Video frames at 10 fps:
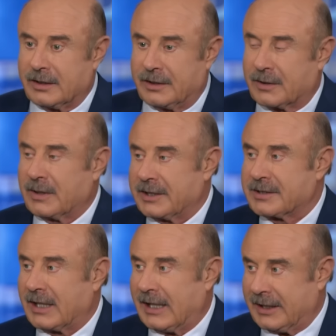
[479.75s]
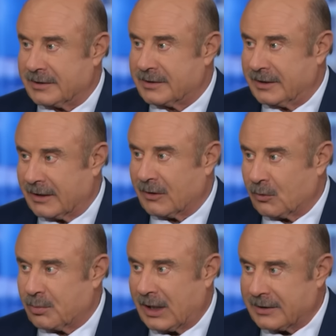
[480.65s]
to criticize their
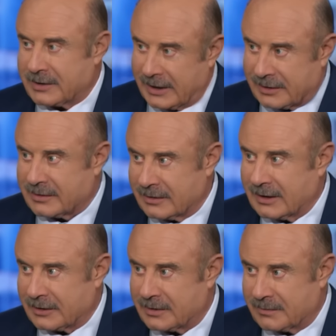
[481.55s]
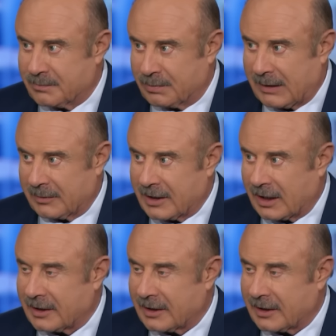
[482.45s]
own process. That's probably not